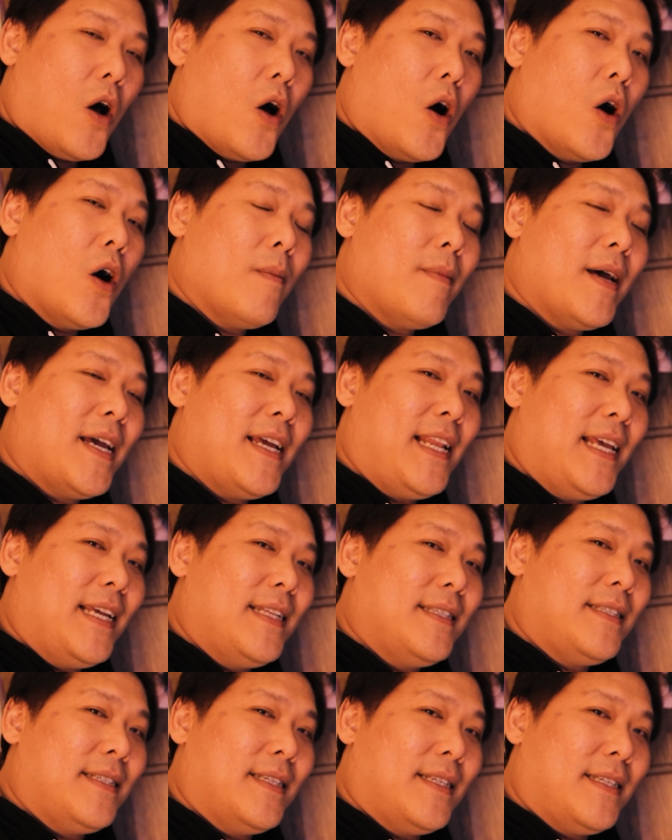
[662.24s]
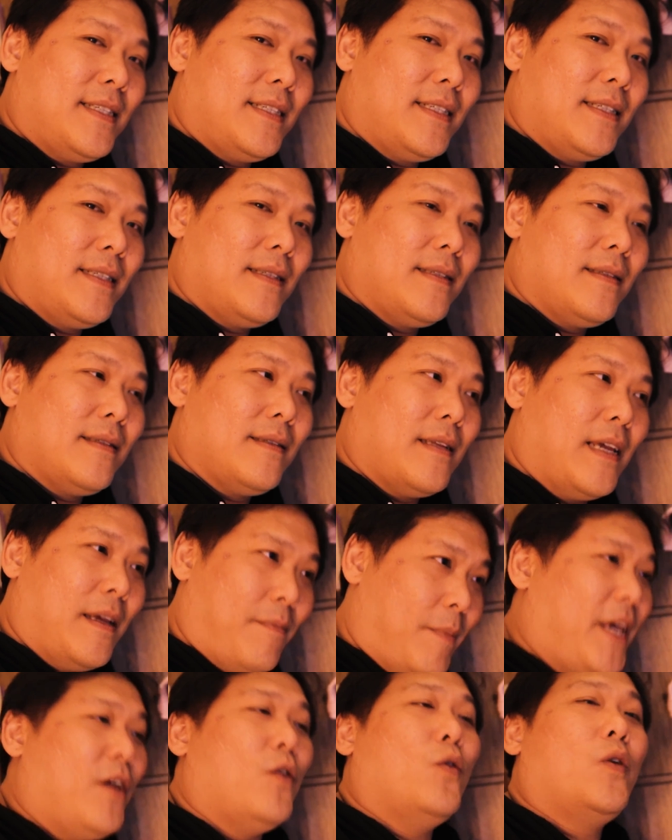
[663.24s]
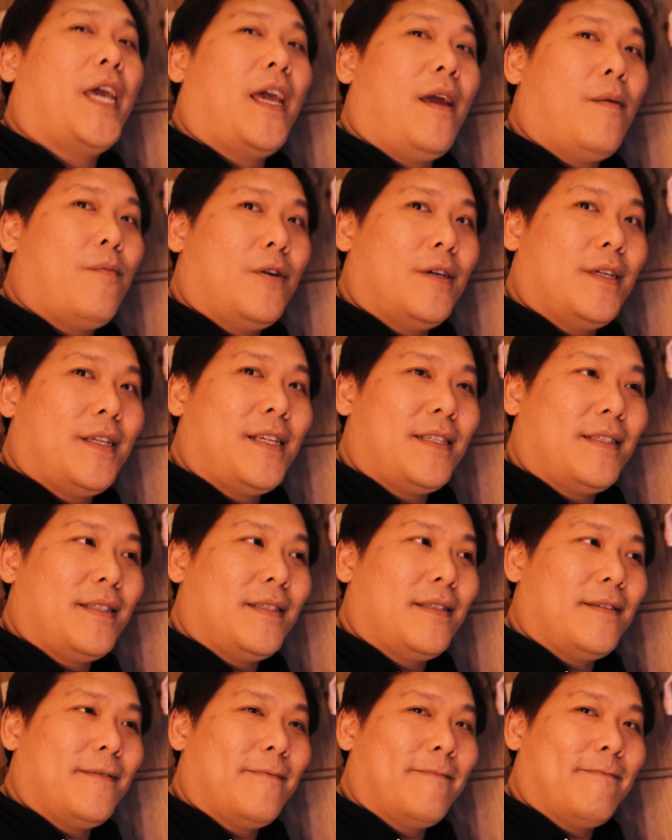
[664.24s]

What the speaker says: All my lenses and my old cameras,